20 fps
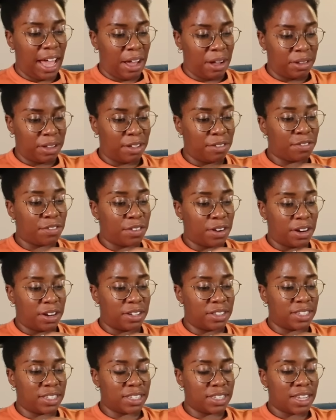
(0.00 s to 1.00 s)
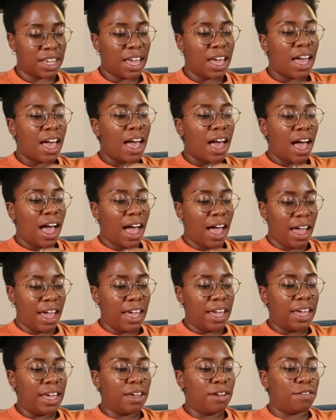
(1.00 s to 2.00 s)
out at first,
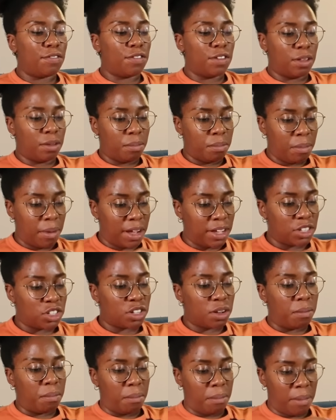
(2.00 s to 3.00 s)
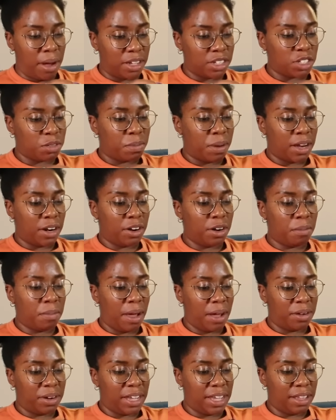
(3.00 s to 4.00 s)
I feel much, much better
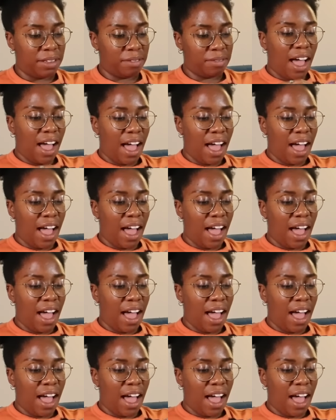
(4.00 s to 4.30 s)
about it.